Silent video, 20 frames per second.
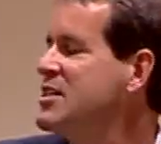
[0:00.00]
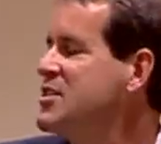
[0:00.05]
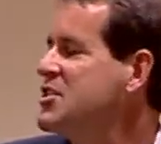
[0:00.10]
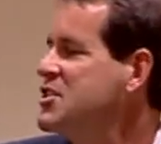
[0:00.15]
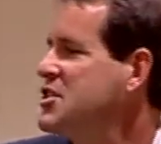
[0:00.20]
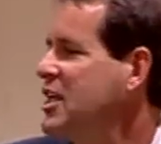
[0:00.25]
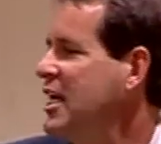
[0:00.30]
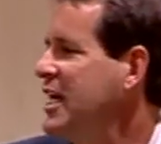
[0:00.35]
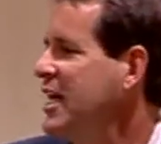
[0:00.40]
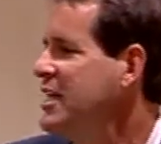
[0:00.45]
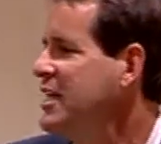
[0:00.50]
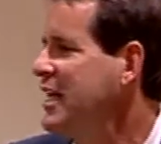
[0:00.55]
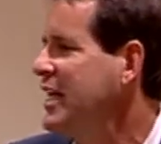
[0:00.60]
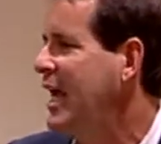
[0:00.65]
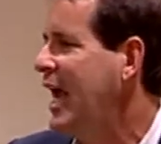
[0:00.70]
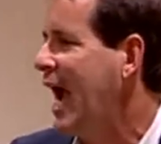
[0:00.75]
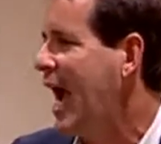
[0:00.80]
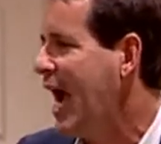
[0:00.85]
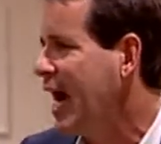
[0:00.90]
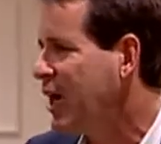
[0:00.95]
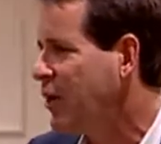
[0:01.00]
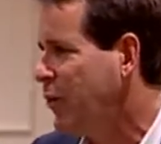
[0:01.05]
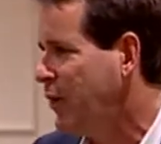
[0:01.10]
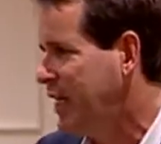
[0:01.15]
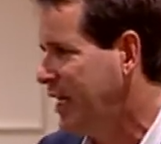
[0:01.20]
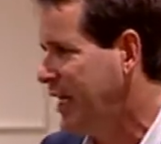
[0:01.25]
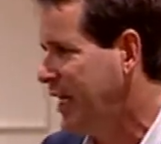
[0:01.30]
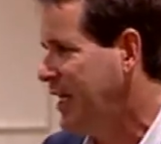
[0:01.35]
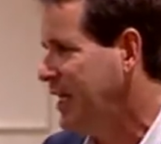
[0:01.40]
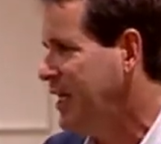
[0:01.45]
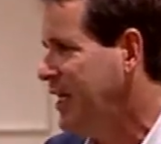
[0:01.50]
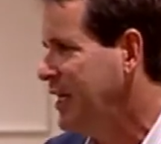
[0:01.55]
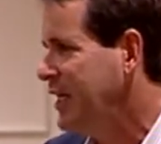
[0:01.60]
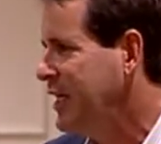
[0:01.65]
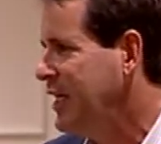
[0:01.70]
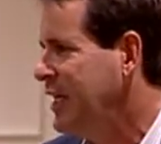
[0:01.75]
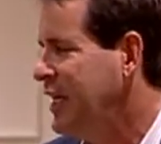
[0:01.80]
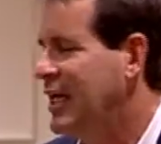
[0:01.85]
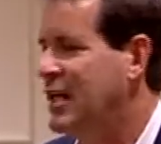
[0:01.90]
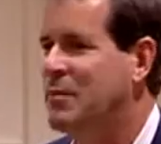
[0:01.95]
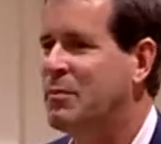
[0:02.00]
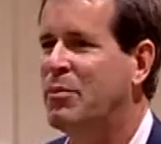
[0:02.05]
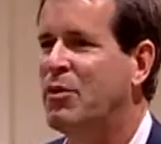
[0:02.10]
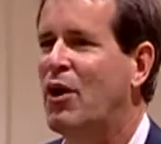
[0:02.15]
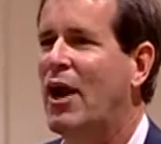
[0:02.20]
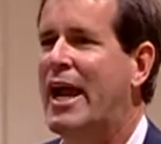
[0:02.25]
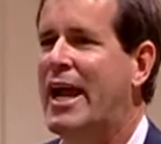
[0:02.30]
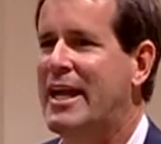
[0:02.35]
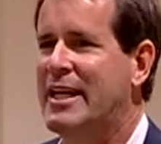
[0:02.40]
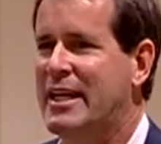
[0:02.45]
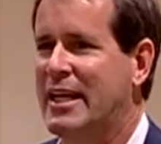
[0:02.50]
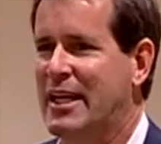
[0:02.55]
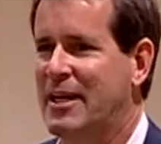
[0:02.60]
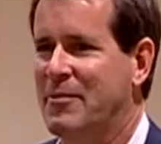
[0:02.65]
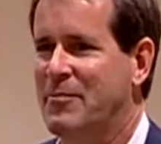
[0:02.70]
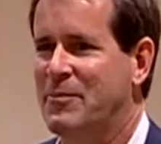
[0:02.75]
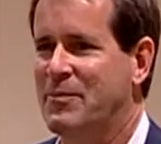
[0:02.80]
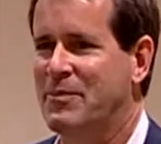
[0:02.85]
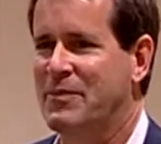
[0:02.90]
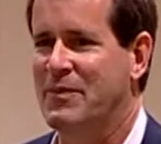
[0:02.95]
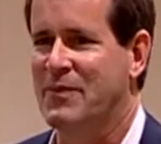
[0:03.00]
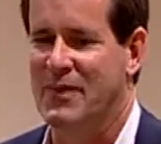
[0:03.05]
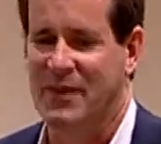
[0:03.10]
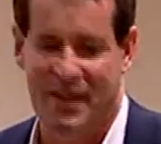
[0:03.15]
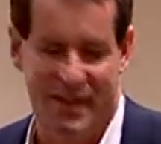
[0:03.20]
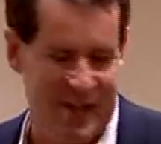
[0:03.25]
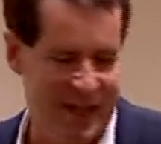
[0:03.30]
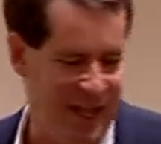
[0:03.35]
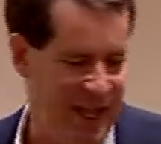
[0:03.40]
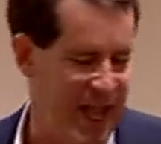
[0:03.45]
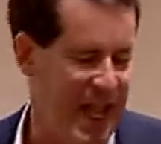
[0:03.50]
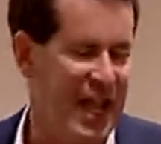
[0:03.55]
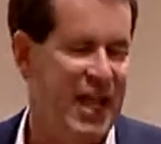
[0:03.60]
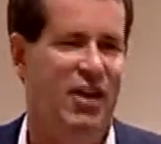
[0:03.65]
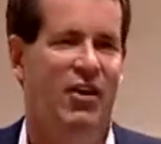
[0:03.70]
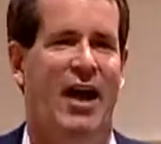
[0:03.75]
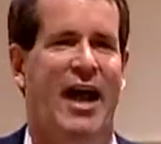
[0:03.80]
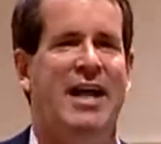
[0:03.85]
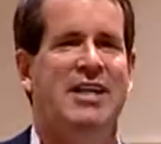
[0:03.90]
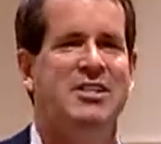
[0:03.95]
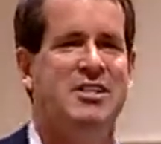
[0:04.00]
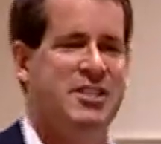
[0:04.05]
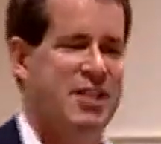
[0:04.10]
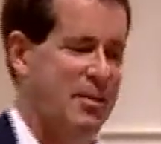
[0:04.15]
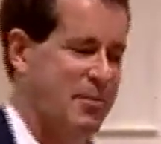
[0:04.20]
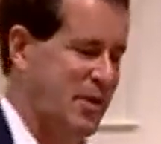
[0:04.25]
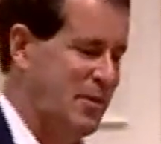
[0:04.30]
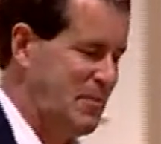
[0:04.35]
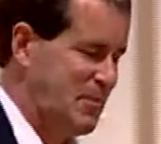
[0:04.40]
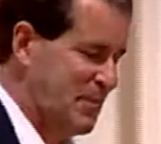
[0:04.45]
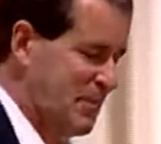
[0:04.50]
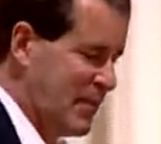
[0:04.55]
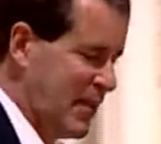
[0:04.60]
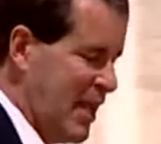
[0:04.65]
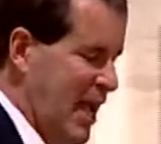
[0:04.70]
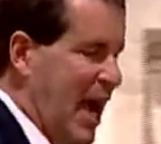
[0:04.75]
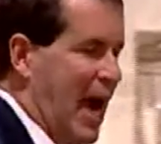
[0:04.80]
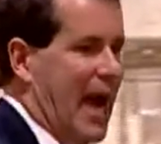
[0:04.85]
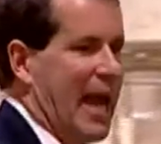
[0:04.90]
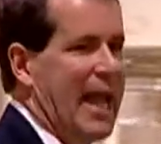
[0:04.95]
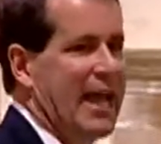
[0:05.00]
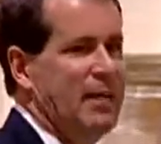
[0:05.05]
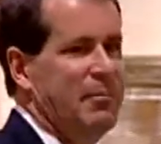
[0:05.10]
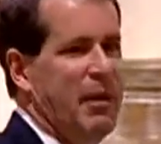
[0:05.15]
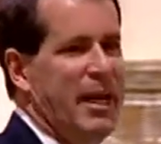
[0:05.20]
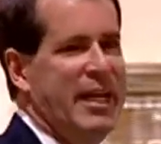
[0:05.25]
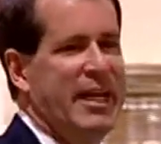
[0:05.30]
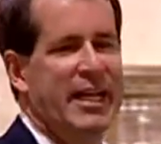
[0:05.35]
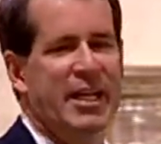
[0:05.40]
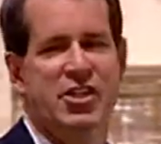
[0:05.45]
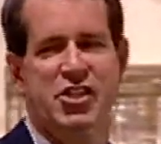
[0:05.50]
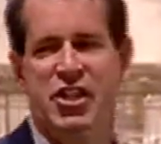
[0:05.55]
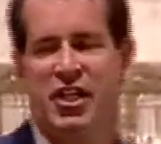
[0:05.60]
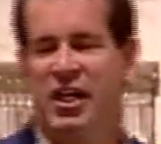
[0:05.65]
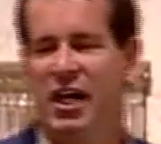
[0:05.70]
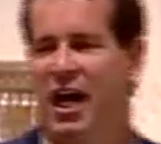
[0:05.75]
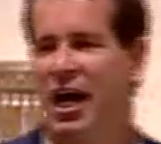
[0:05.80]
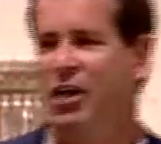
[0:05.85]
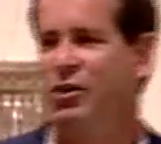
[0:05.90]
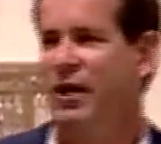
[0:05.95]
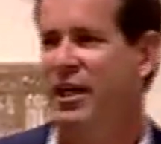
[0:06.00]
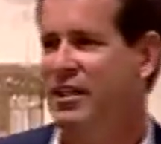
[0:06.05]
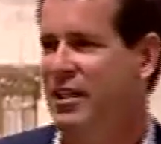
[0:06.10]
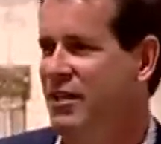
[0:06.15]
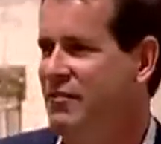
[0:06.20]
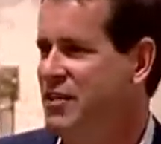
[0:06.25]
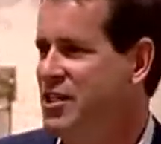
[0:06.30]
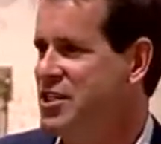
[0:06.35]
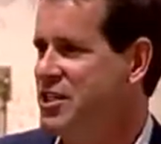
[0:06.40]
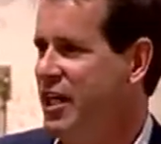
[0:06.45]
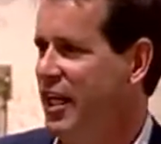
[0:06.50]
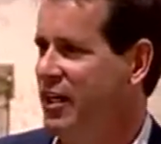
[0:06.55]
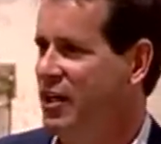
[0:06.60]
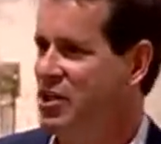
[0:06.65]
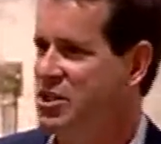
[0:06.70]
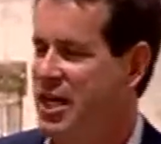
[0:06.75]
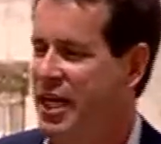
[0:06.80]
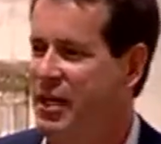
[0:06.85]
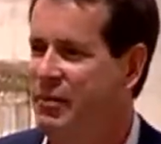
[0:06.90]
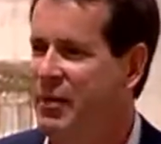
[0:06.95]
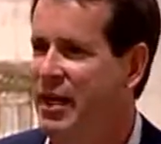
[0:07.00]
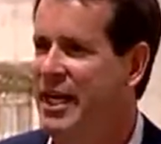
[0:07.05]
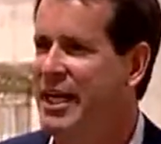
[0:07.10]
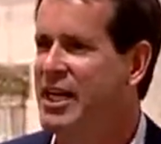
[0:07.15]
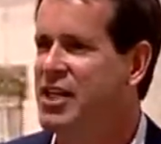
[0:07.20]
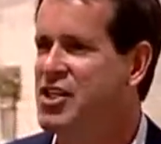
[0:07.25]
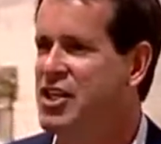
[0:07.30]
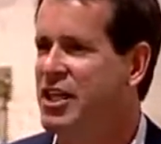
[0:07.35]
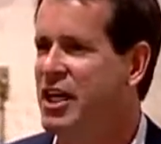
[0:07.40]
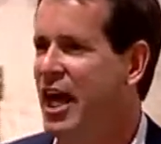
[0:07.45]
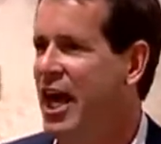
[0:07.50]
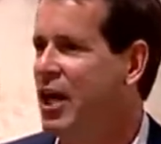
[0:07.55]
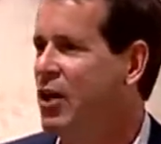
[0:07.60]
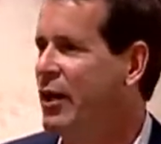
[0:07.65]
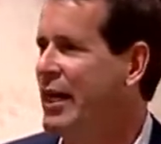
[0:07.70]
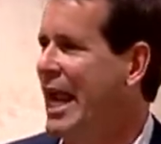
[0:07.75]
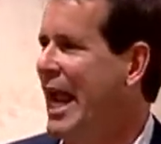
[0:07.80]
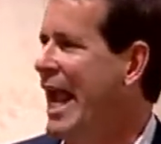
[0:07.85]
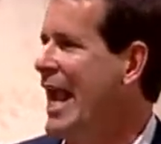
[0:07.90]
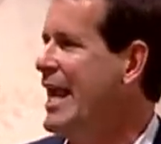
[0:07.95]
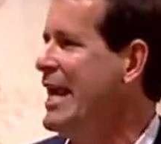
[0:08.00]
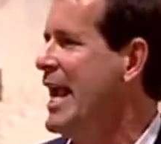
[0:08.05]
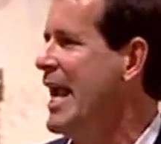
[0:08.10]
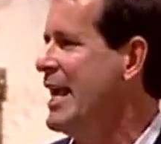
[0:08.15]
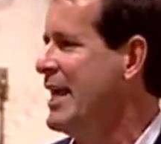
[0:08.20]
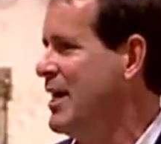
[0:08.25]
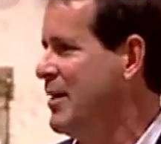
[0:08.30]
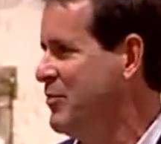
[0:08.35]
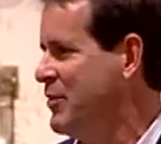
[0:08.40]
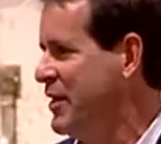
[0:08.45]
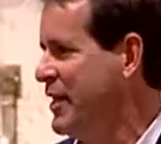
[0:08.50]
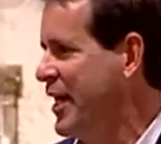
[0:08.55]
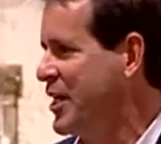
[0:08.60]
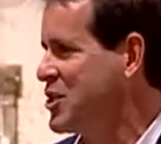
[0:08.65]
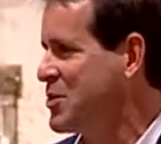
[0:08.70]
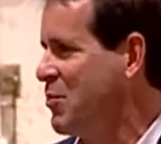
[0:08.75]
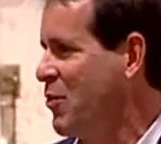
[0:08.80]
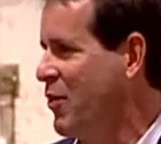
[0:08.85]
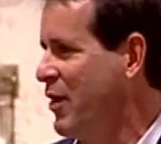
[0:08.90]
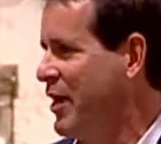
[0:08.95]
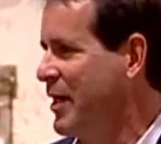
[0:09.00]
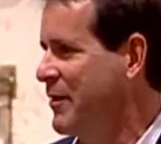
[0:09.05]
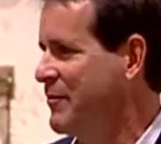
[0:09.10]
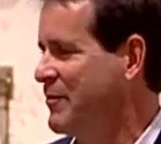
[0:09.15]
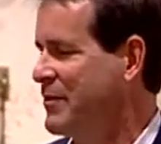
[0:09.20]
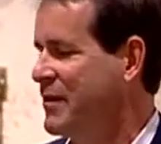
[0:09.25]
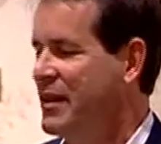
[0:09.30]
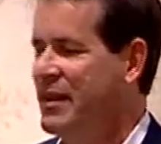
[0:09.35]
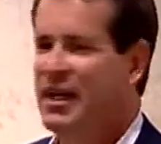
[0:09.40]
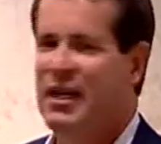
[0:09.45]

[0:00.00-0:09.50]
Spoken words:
See the equity in branding. Last summer, I had a meeting in Chicago. I live in St. Louis. I had a meeting in Chicago at 8 a.m. the next morning.